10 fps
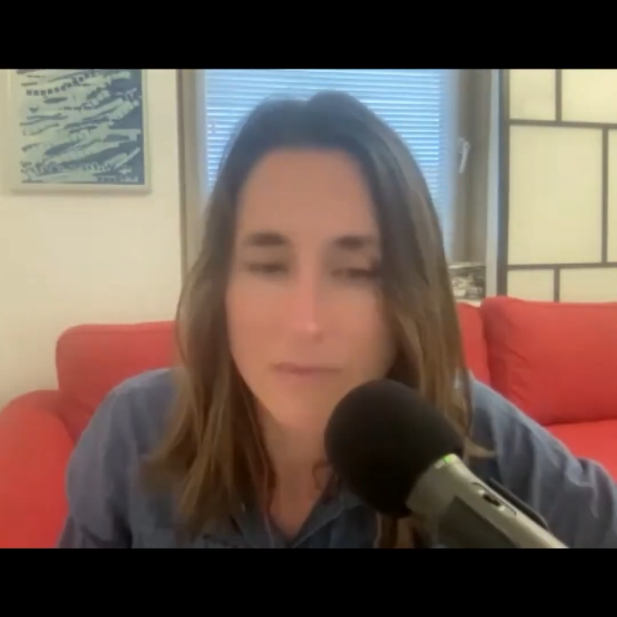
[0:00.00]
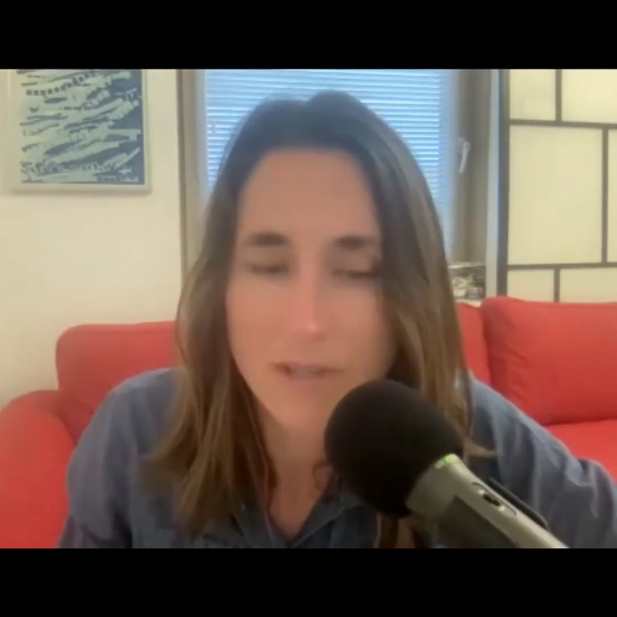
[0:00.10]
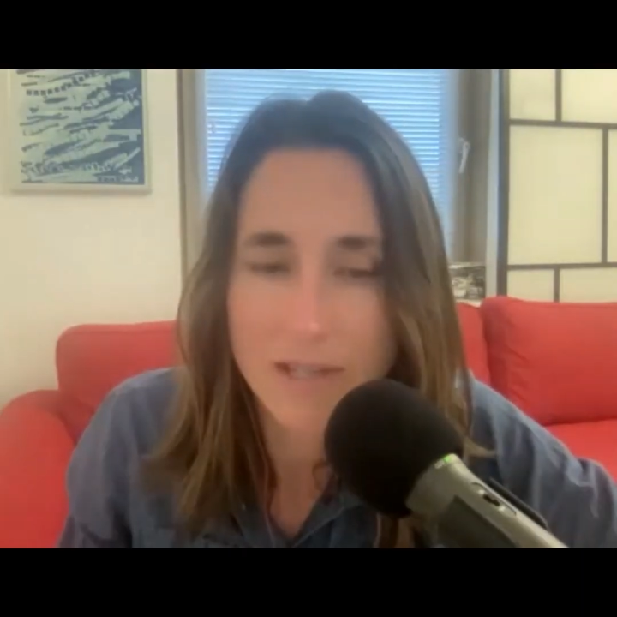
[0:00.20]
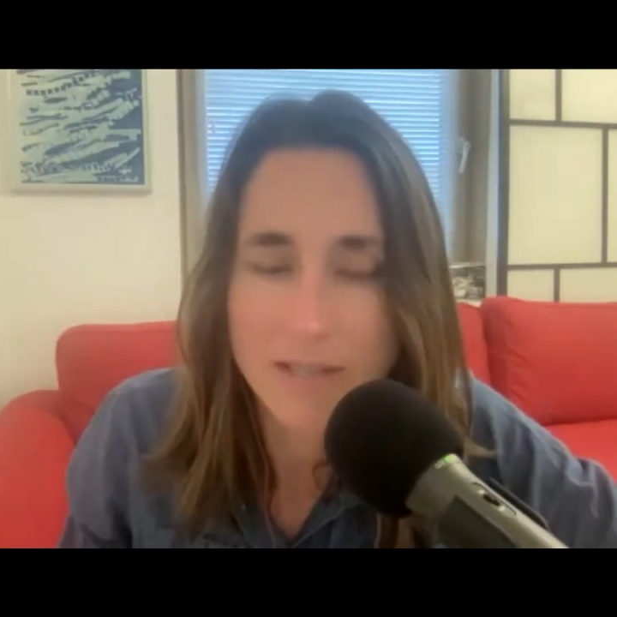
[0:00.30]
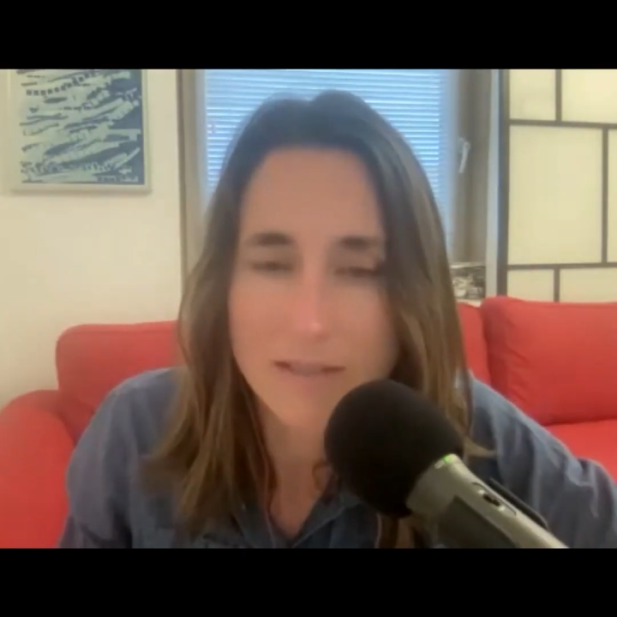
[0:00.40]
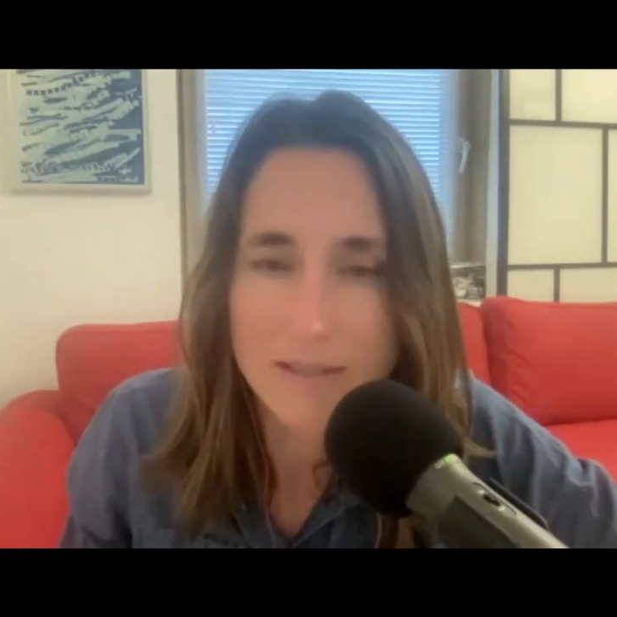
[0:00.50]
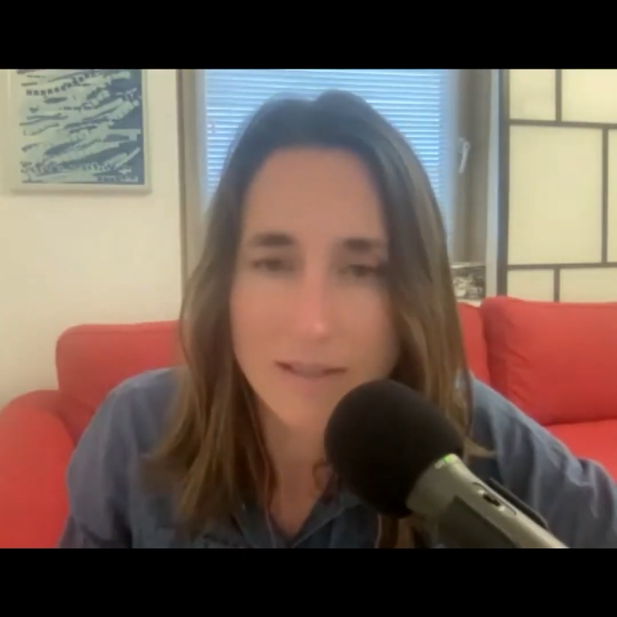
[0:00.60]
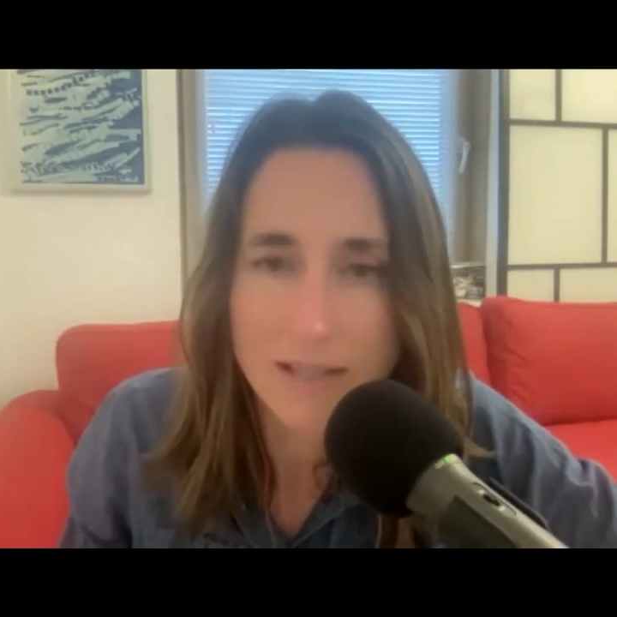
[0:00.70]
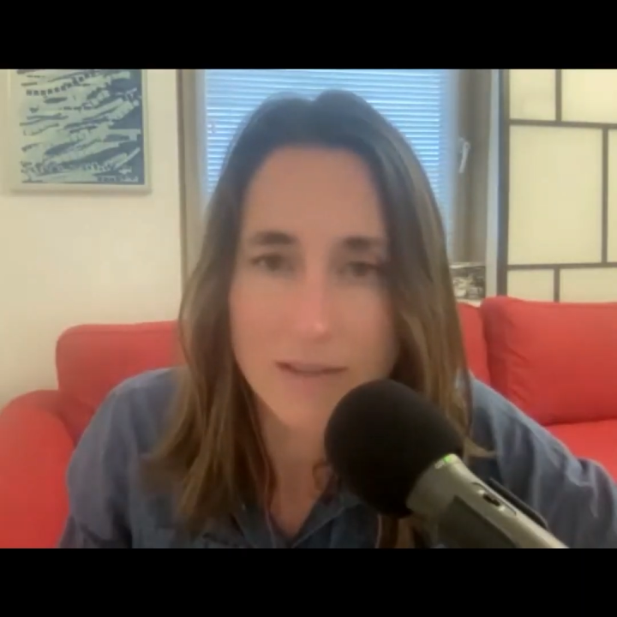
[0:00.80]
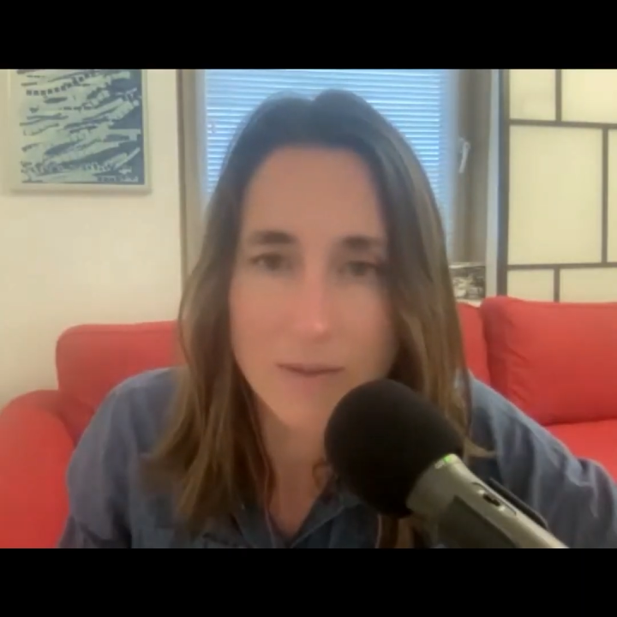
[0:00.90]
that
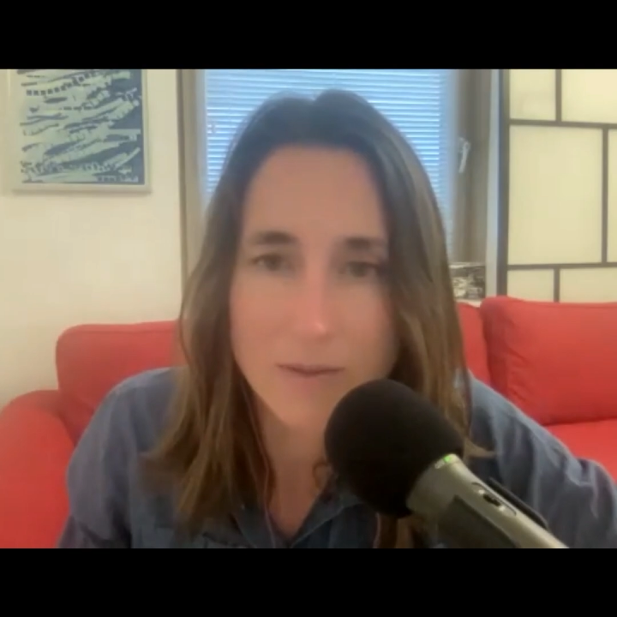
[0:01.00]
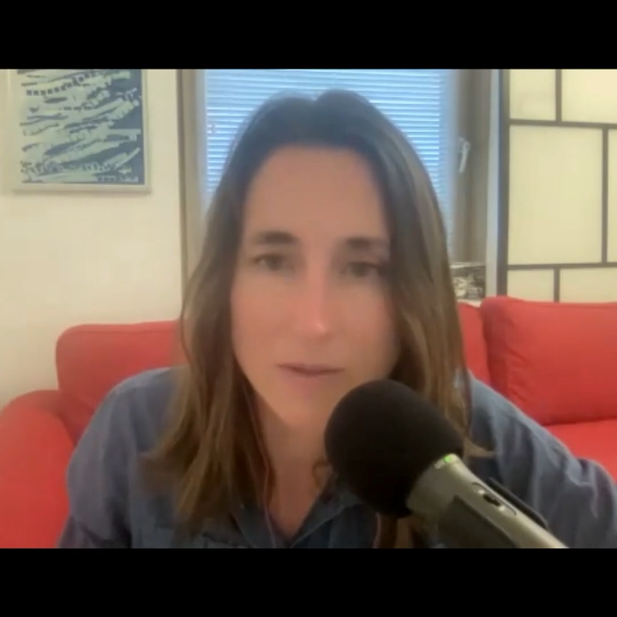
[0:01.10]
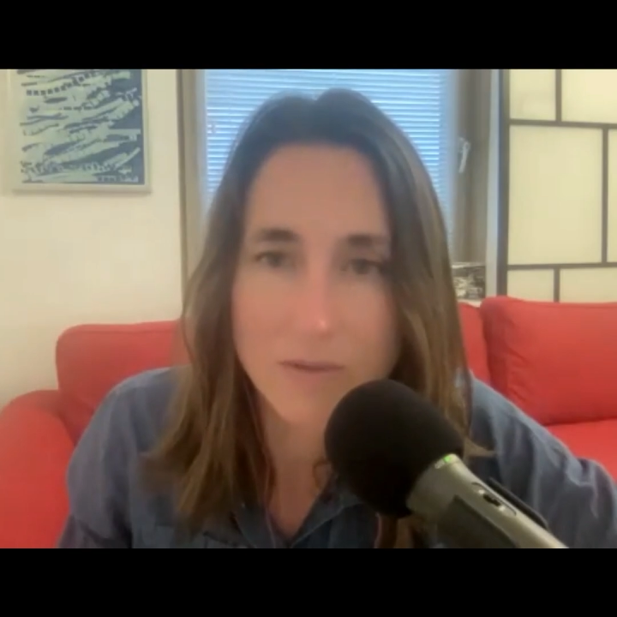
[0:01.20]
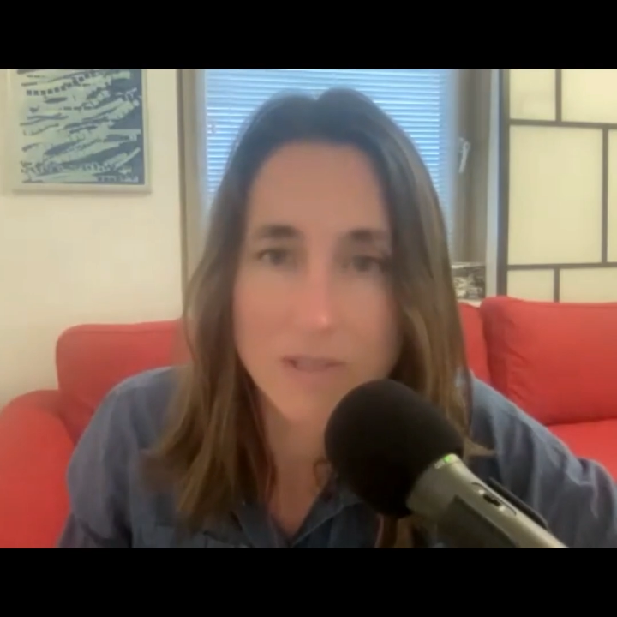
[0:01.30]
led you to